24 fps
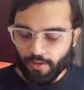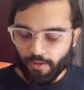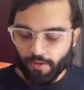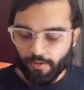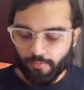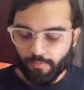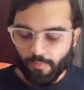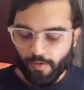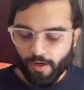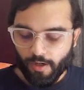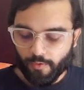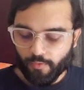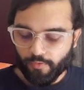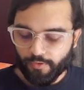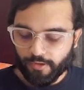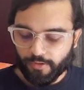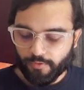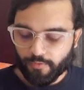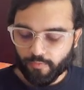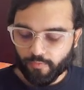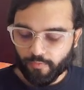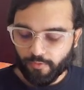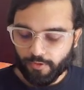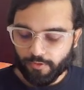amount
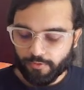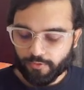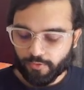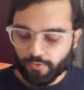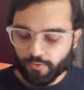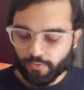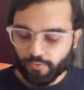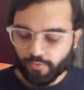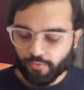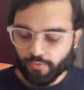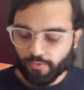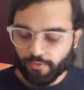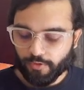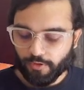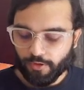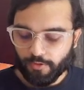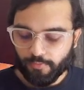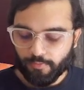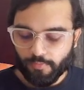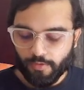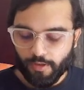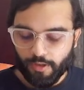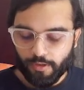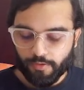equals to
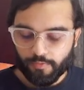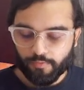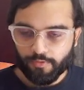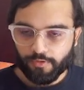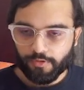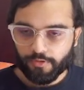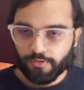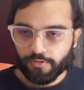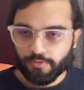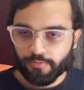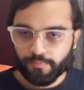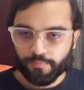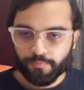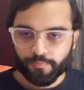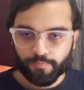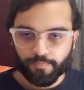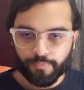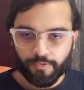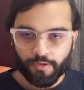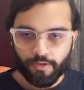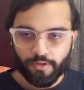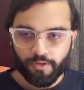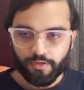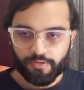amount
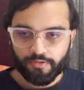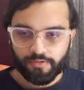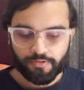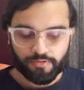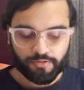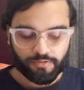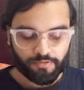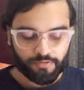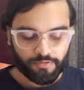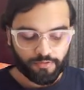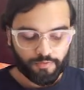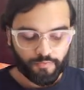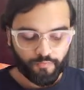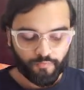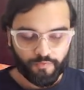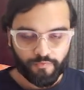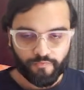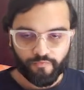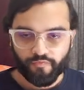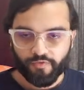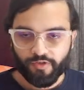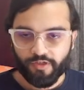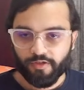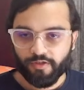plus
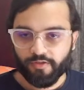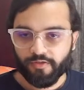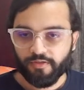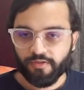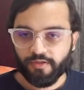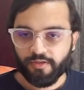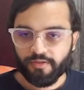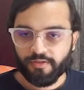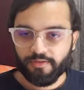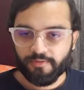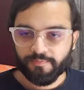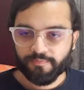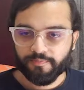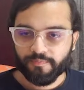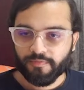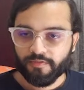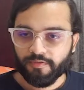1500.